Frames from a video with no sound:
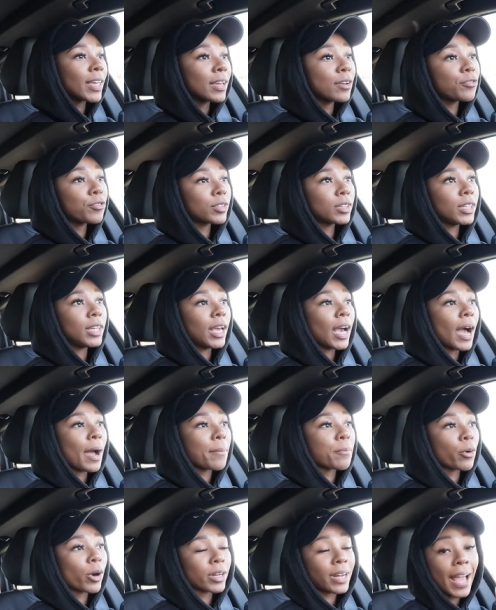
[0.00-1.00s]
Thankfully,
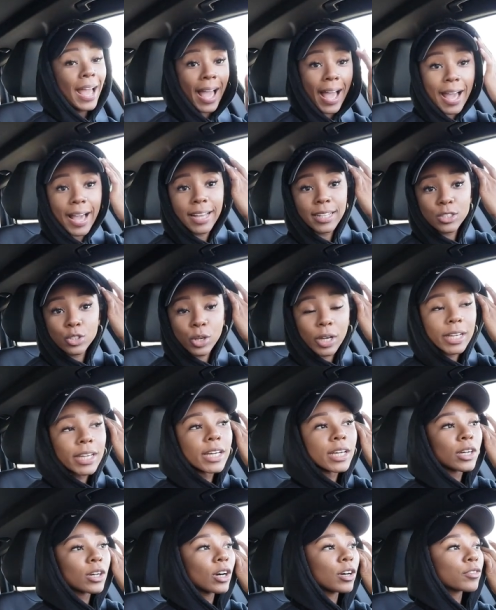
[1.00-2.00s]
I brought a hat so I
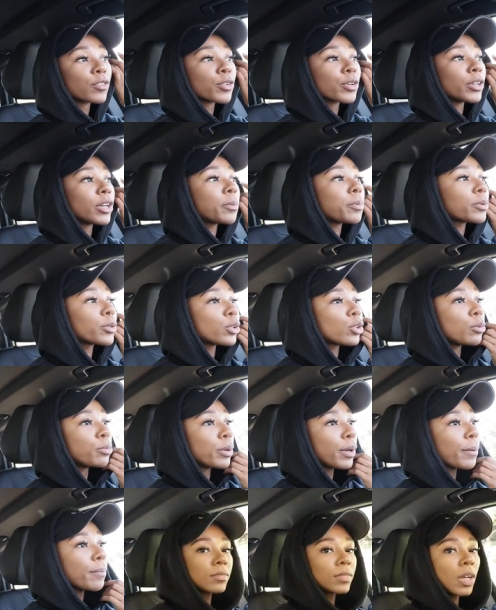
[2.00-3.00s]
can cover it up a little
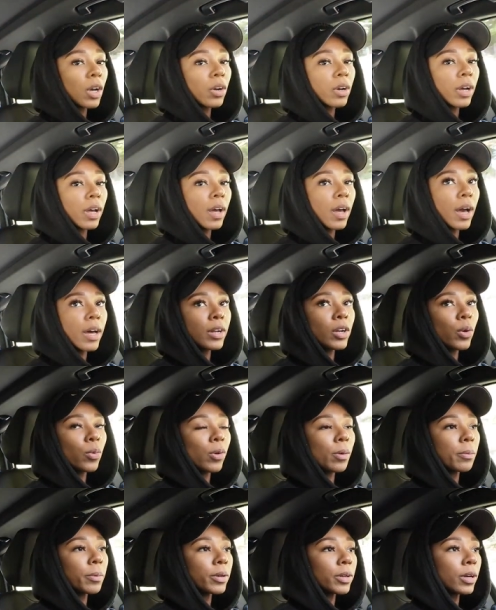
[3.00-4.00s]
bit. Okay, I know
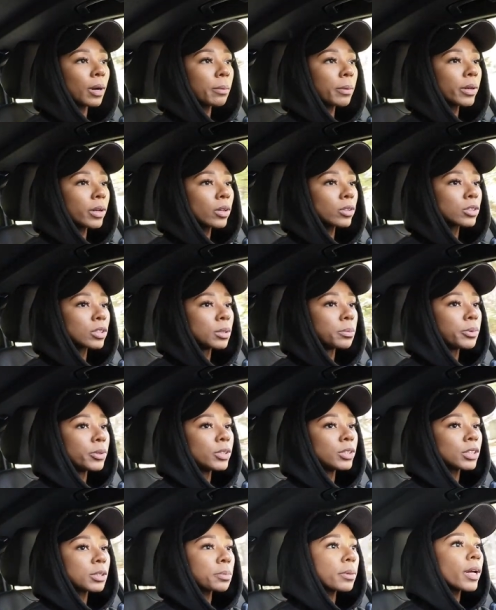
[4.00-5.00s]
where I'm going. I'm going to go to the
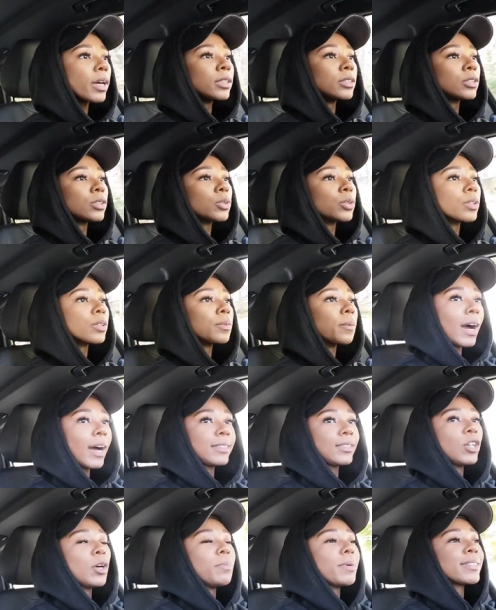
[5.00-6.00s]
beauty supply store.
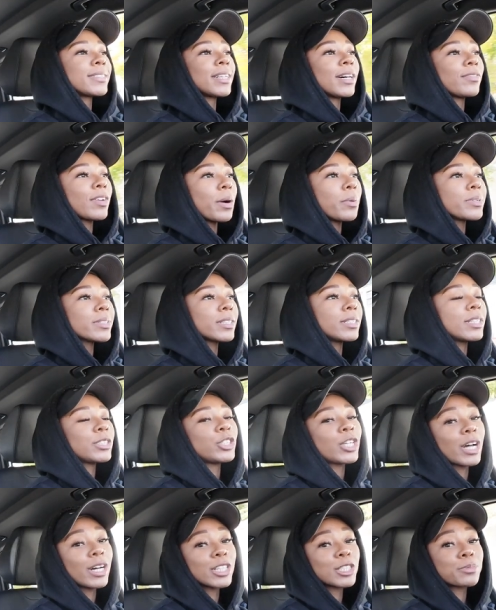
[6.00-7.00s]
I told myself I was going
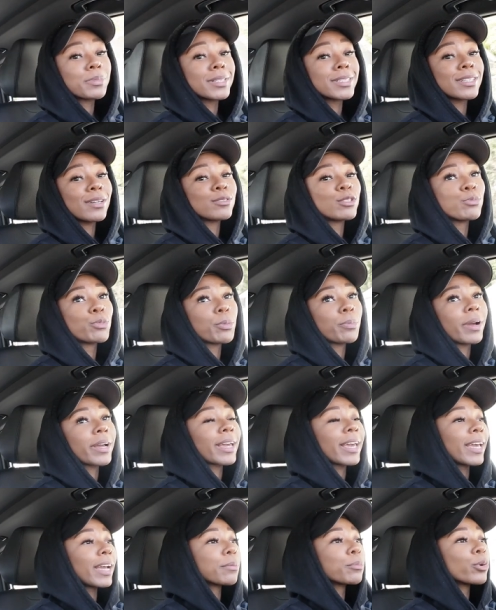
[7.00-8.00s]
to challenge myself to bring
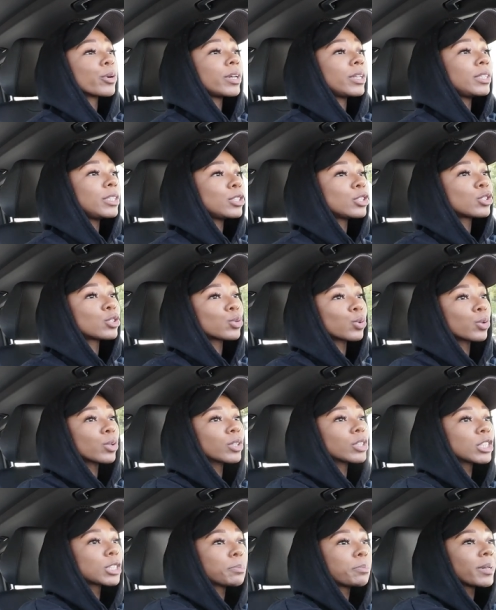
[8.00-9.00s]
my camera in these
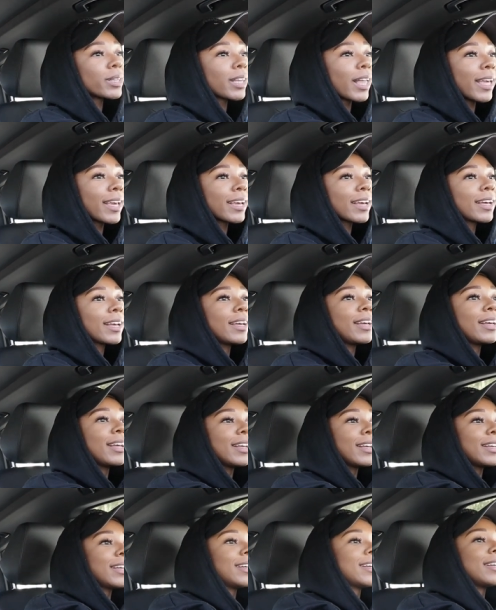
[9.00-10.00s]
stores, but like
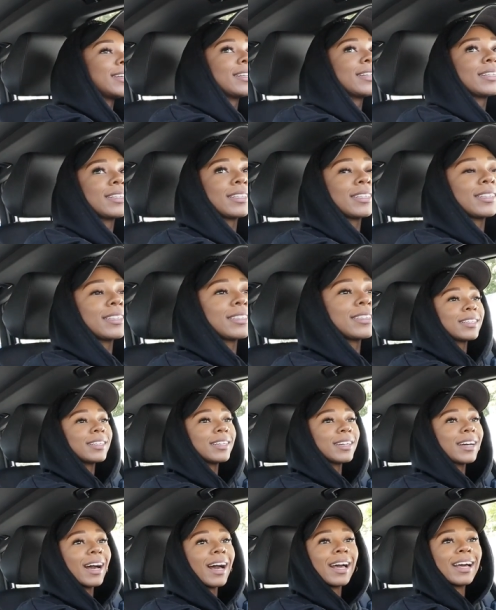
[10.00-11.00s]

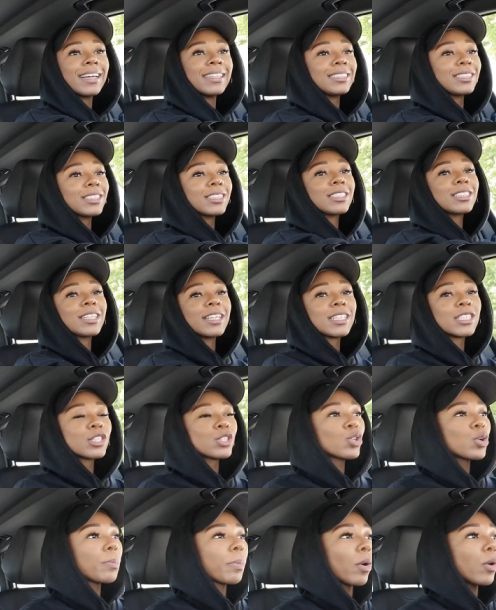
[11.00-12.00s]
the, it's just it's
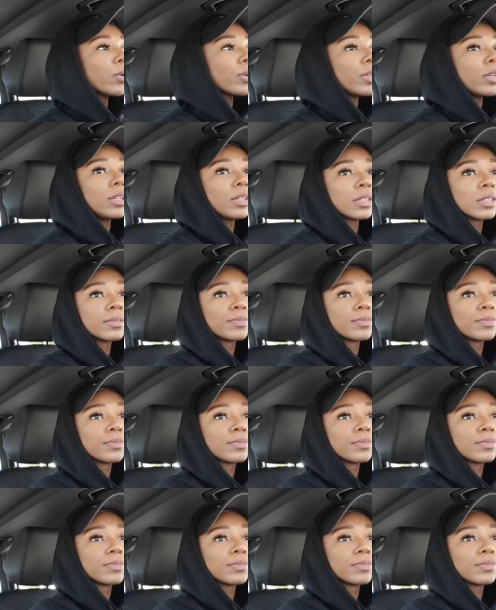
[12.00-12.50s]
too bulky.